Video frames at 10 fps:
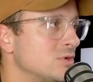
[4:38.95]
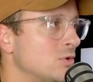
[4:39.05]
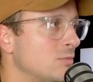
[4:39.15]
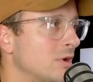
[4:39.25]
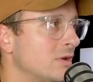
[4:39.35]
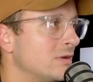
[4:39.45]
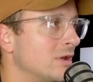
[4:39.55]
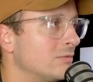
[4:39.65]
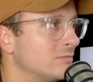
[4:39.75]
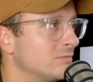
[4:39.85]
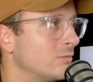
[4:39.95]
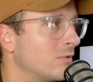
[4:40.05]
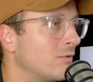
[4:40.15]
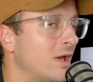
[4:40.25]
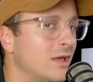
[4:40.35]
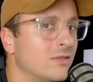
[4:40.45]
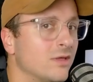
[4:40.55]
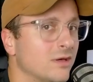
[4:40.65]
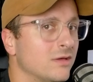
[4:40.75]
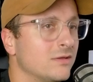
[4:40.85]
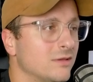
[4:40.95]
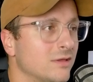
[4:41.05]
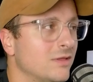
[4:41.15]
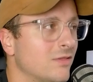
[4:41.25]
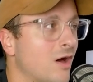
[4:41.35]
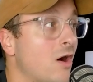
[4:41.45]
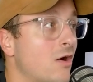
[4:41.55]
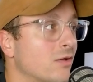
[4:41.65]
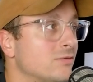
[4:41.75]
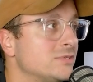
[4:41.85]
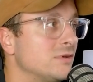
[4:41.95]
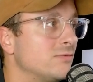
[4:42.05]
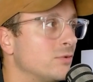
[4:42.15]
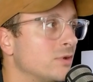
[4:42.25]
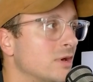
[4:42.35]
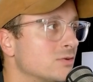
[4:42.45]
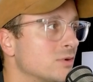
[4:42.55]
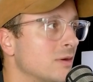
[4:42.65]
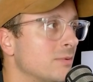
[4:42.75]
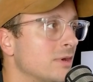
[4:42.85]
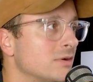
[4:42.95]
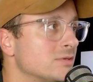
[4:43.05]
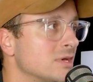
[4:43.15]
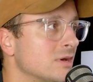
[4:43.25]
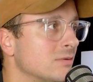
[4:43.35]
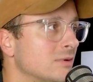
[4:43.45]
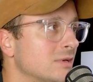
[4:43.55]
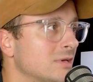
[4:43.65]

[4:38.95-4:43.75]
too, but we're right in the heart of seafood country up here. So